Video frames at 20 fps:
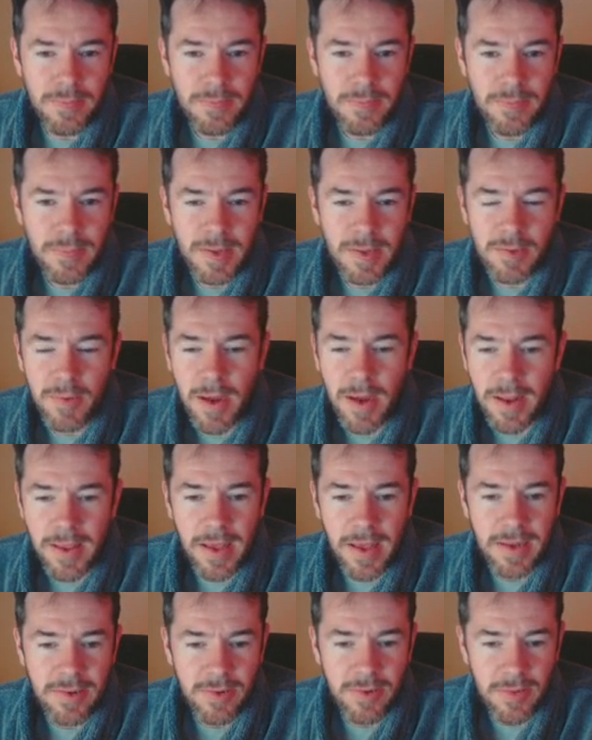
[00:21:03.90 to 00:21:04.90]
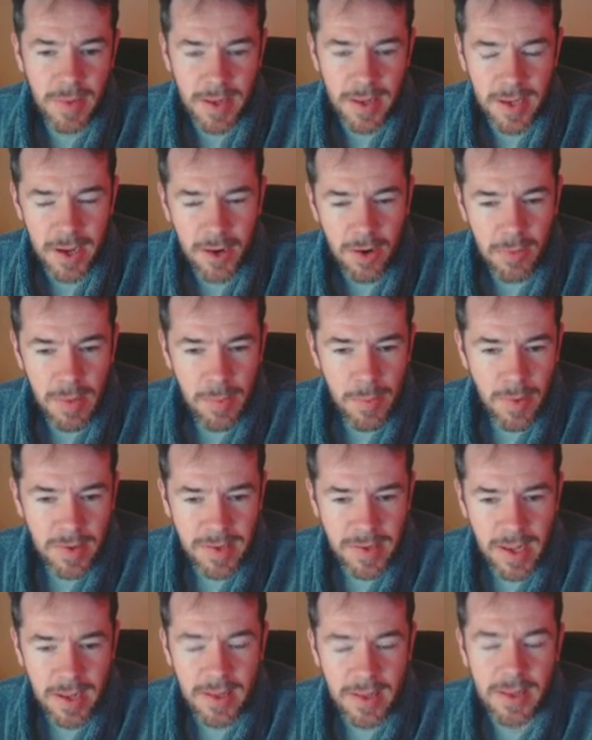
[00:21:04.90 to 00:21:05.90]
there's a way to get to it, but I can't remember
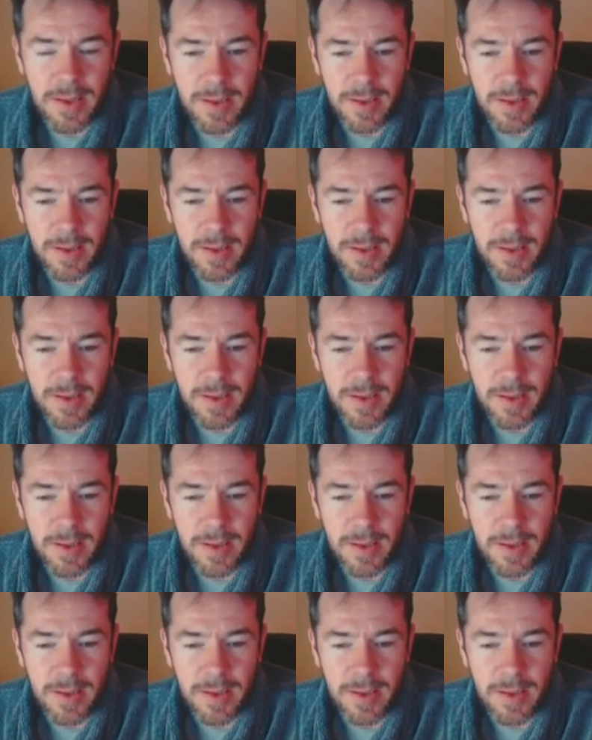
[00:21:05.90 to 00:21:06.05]
exactly.